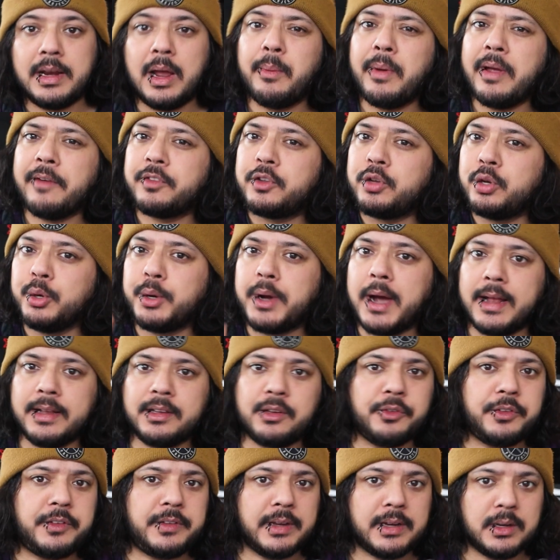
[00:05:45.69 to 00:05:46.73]
Now we have 2
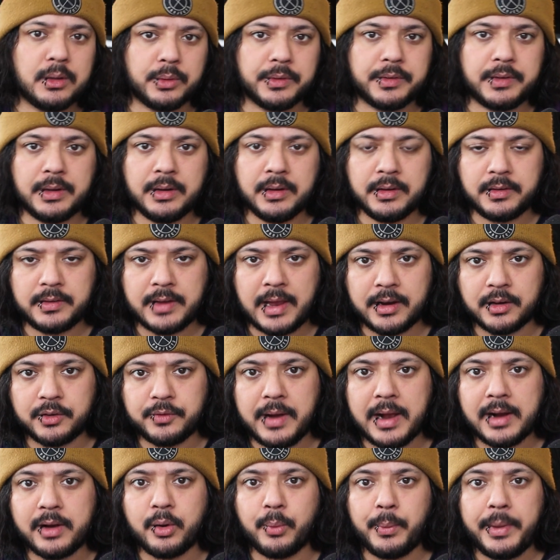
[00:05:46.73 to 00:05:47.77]
kinds of signals in
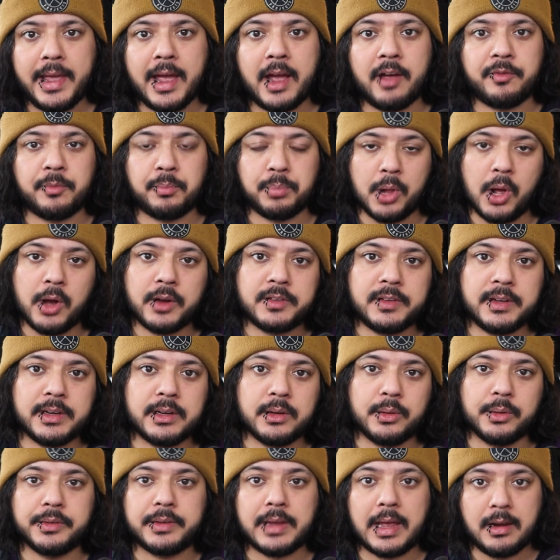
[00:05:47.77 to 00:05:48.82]
Satisfactory. We have block
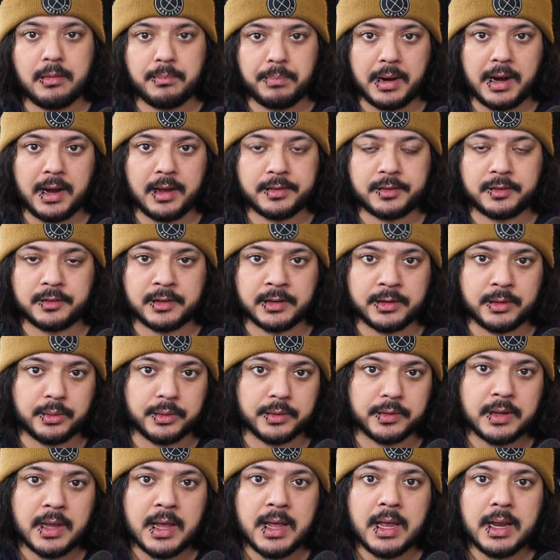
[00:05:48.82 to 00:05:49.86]
signals and path
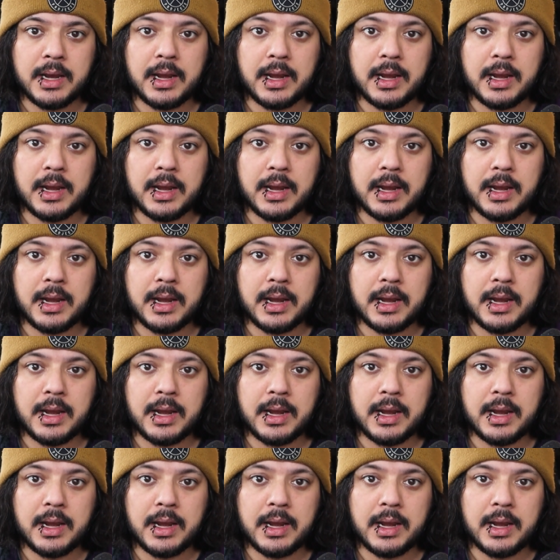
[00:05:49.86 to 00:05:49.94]
signals.